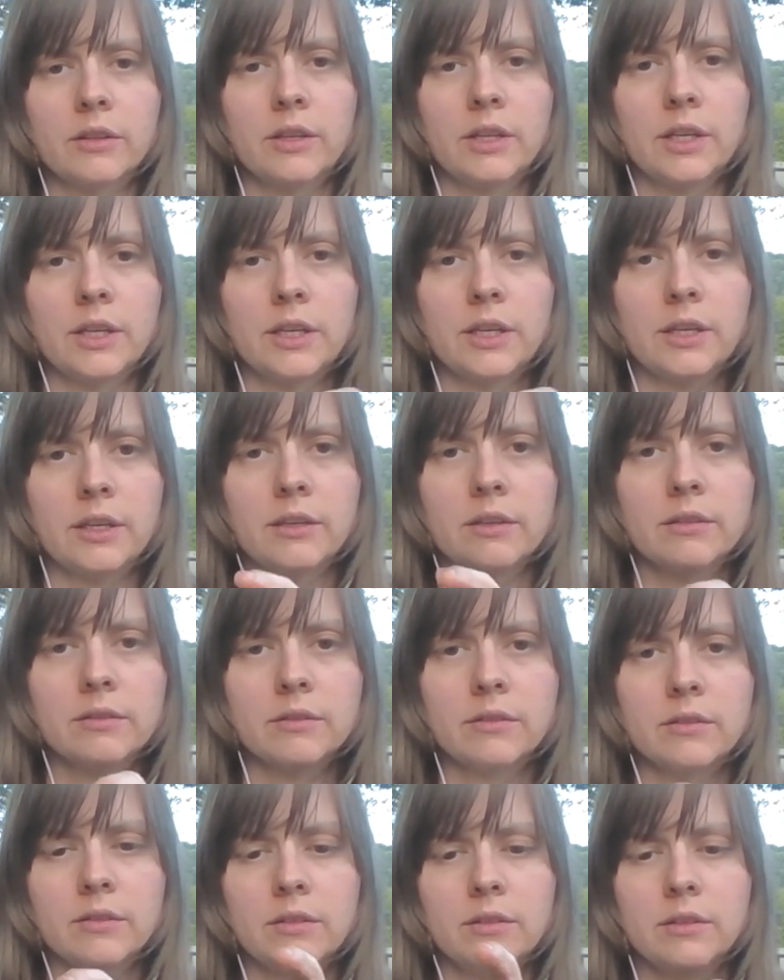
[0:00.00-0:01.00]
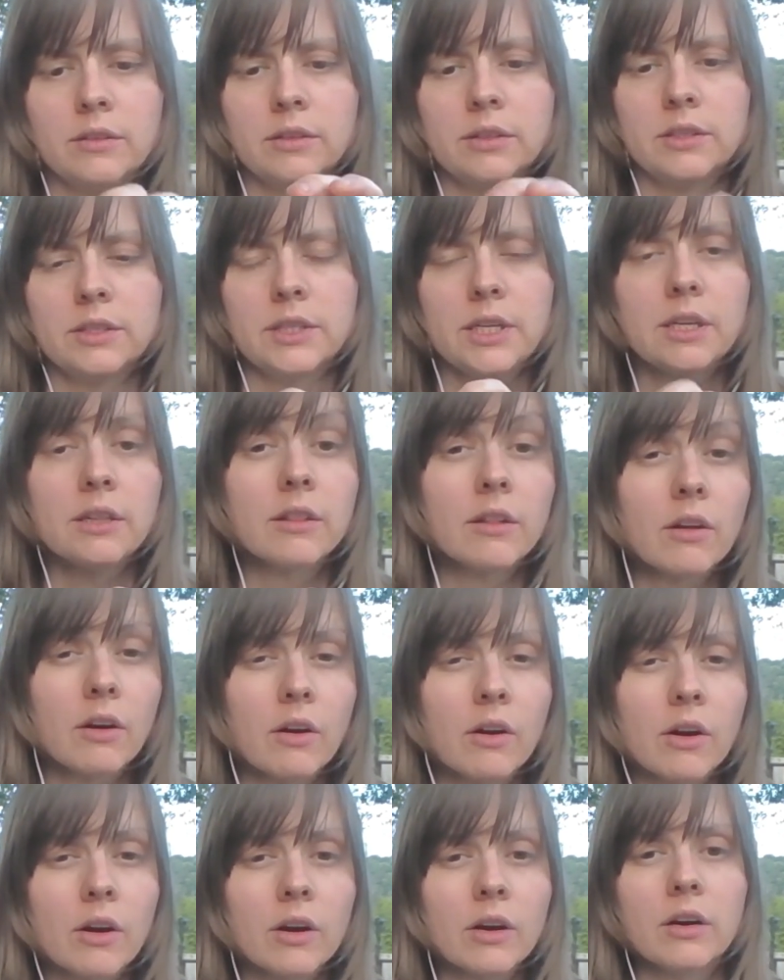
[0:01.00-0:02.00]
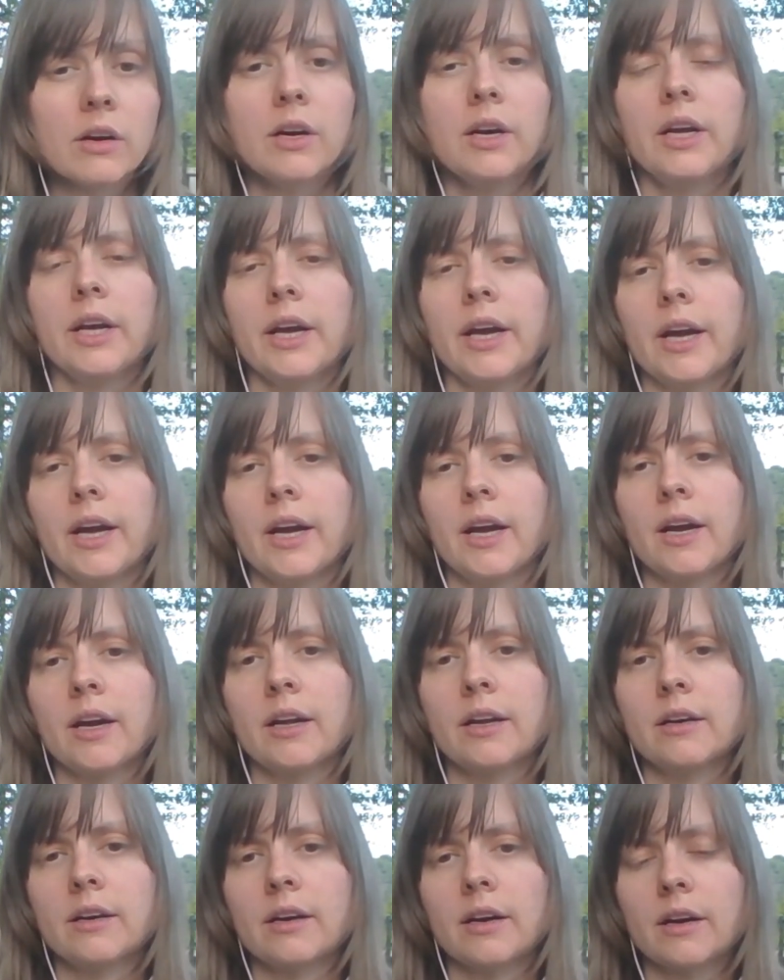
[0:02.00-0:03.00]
the teeth are, and